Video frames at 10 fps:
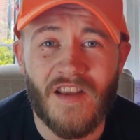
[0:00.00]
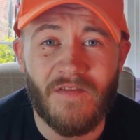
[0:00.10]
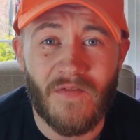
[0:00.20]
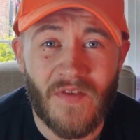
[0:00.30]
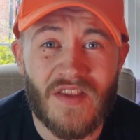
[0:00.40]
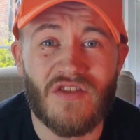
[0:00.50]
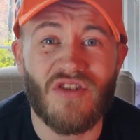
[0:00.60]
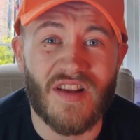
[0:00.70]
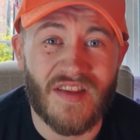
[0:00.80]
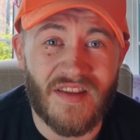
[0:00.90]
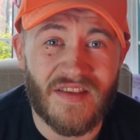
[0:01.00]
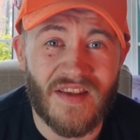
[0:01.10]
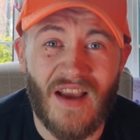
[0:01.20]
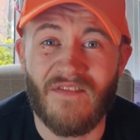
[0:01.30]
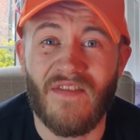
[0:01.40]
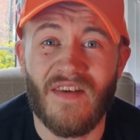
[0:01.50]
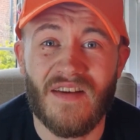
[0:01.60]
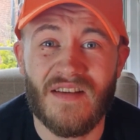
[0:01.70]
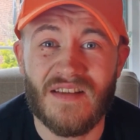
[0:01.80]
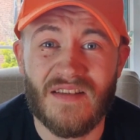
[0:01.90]
If these addresses have
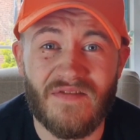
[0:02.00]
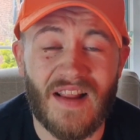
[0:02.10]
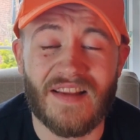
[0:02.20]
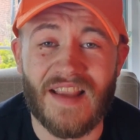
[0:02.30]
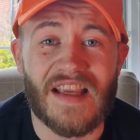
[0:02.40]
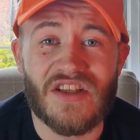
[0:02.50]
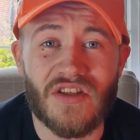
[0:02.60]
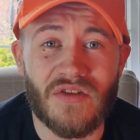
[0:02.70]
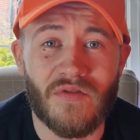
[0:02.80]
validation